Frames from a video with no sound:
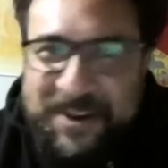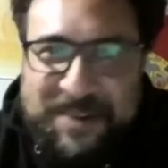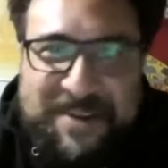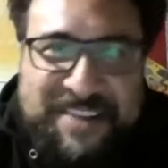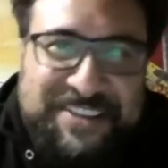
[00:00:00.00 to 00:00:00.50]

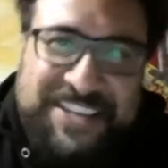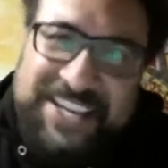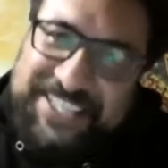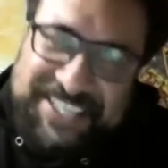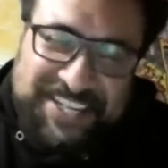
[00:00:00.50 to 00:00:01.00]
Mayava,
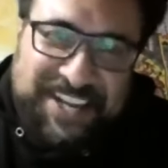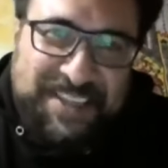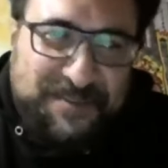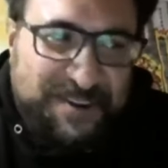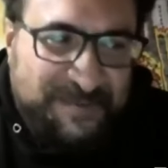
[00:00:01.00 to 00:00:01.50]
yes, he's another
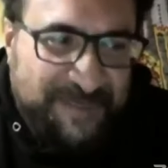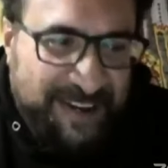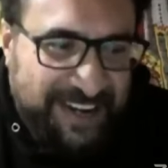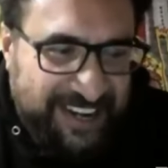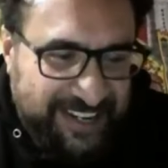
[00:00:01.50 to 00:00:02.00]
one of
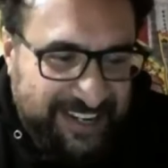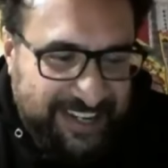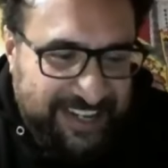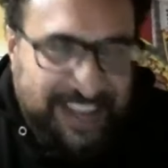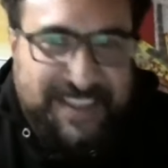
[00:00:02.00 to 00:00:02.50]
my
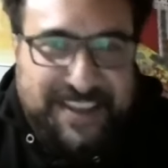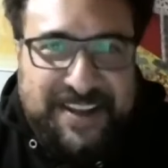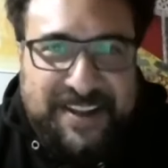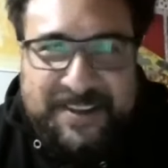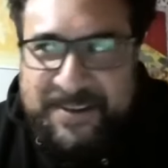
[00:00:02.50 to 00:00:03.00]

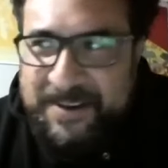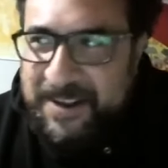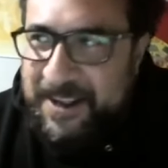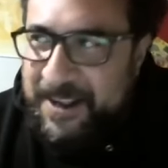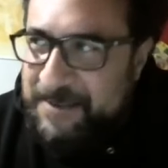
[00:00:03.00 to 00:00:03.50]
other
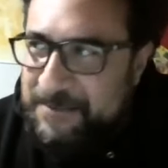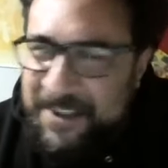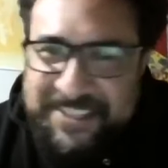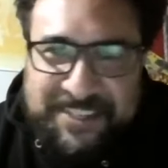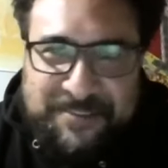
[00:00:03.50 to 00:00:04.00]

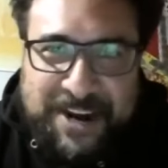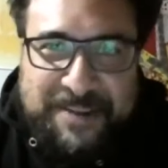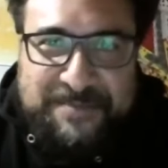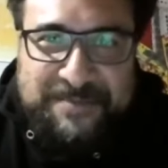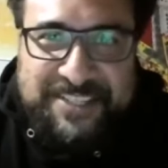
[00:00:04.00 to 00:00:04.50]
brothers in
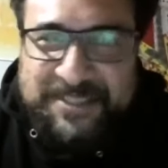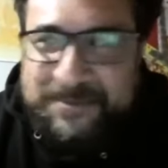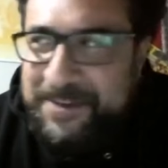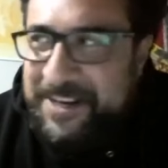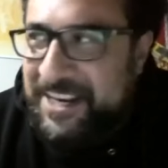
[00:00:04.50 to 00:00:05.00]
rhymes as
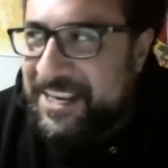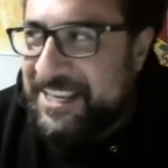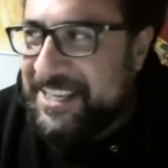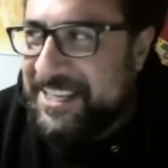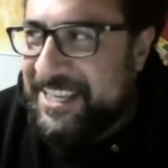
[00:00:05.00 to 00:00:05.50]
well.
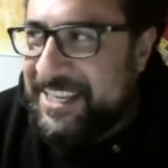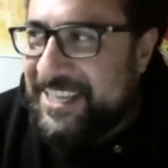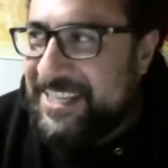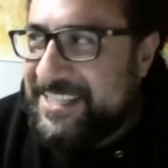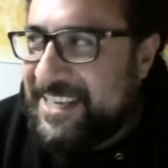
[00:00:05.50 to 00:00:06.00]

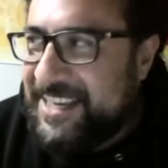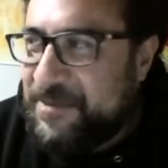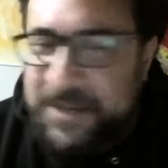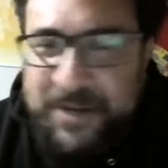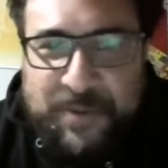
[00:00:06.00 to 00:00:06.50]

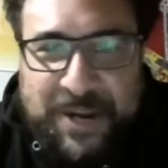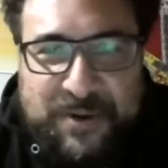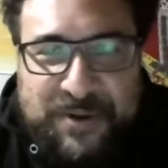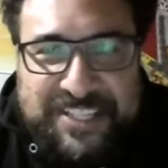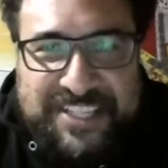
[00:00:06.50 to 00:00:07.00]
We're
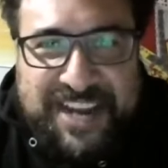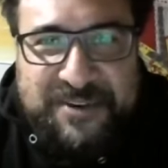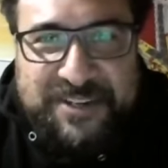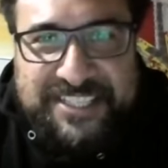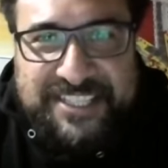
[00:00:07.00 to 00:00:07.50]
known as the
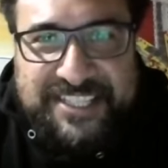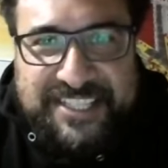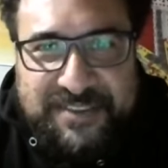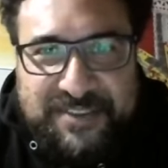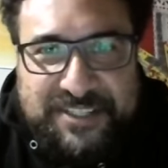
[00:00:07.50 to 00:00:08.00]
Unregistered
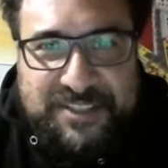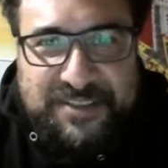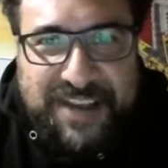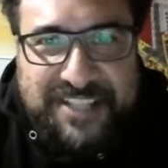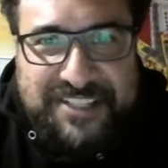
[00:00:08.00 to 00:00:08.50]
Savages of
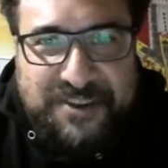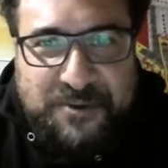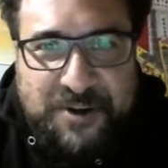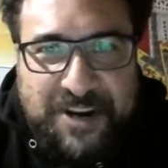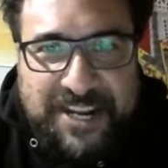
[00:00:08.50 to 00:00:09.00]
Aotearoa,